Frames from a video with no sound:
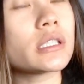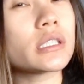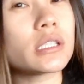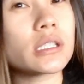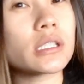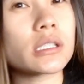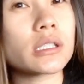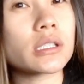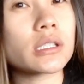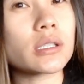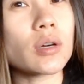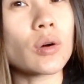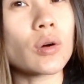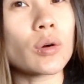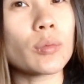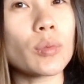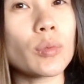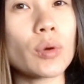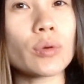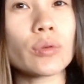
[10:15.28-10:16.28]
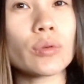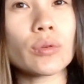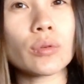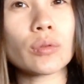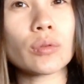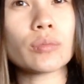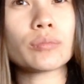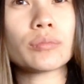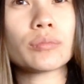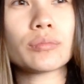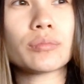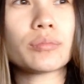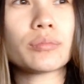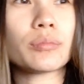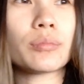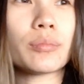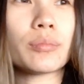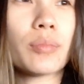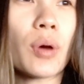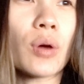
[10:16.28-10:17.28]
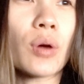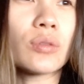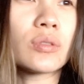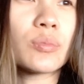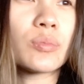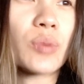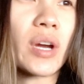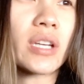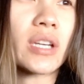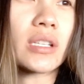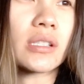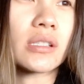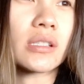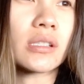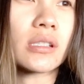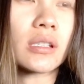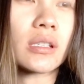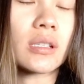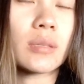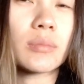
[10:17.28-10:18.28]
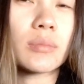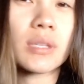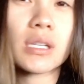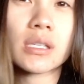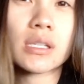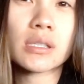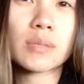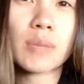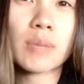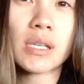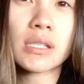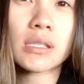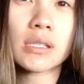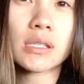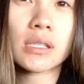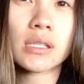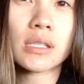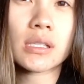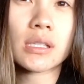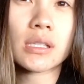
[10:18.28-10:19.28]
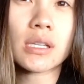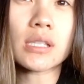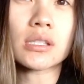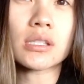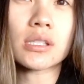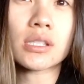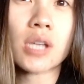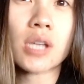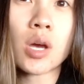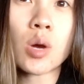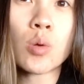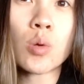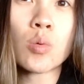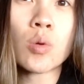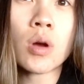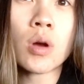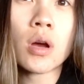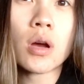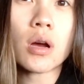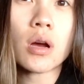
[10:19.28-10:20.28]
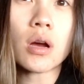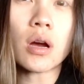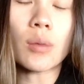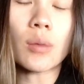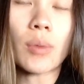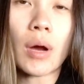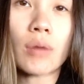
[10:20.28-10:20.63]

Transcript: just hormonal post-pregnancy, because my skin is toe up.